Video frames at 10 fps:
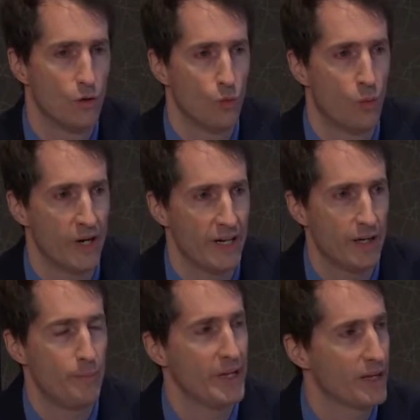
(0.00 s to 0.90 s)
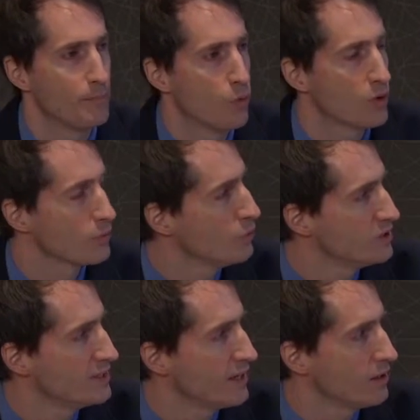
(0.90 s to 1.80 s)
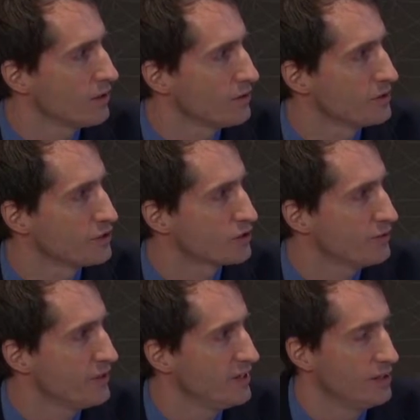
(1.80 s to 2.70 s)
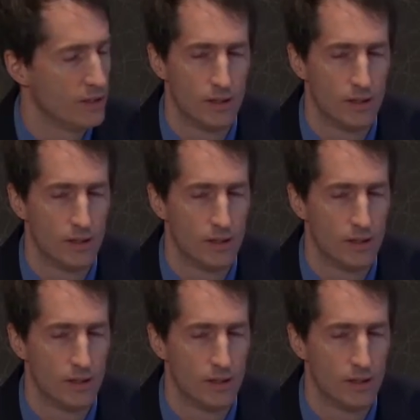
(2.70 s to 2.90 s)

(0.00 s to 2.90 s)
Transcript: what ended up being important was that a little dystrophin